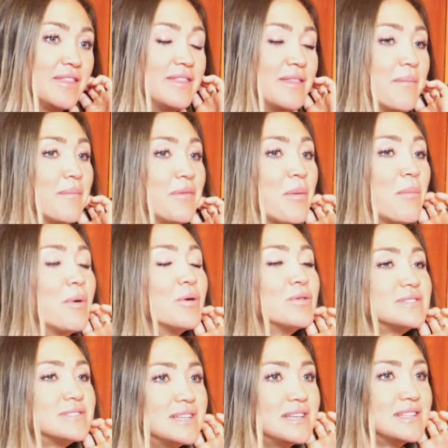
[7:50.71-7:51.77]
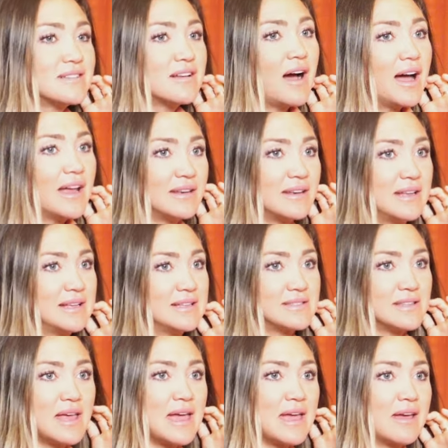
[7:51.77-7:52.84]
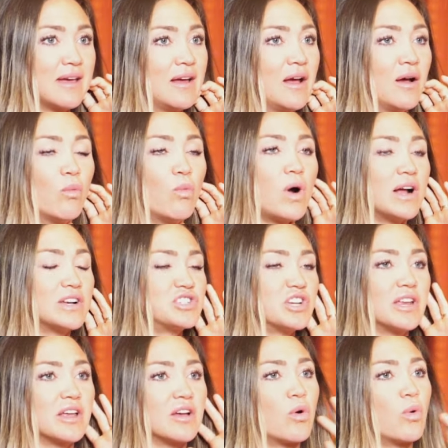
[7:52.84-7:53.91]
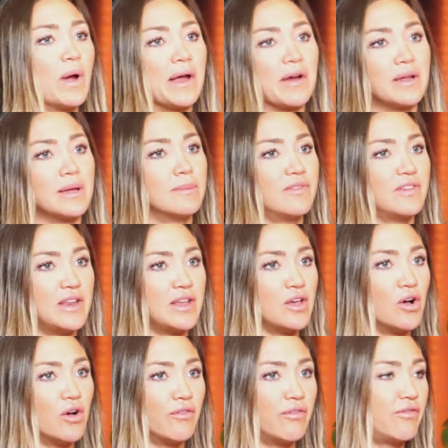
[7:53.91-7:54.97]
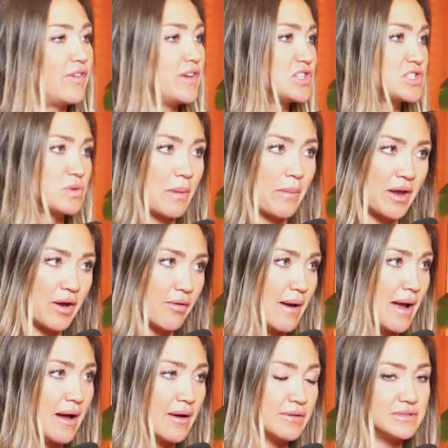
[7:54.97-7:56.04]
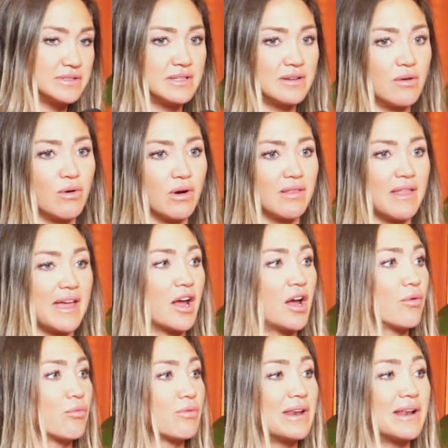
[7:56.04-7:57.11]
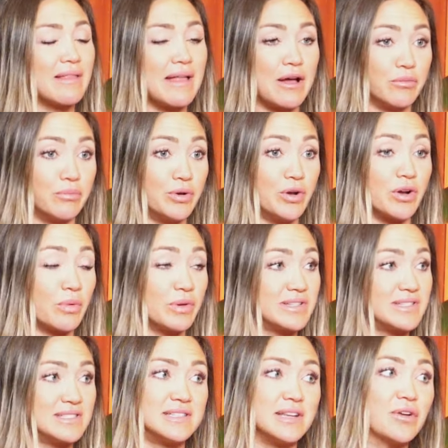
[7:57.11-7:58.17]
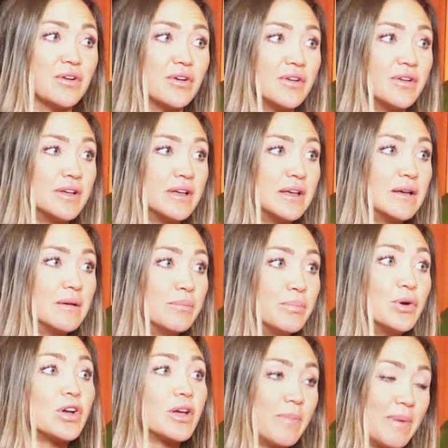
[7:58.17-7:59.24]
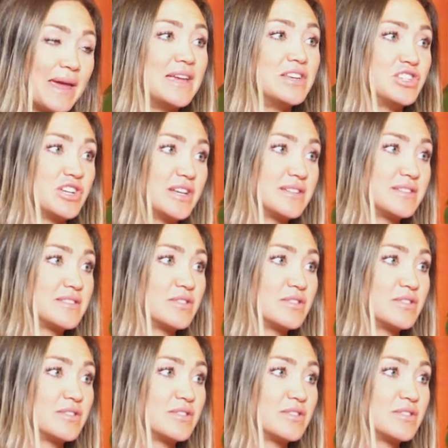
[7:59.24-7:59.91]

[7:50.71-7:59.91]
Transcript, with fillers: the, the most he's gotten is like watching an aquarium video of fish swimming around or like a read aloud book with still book pages.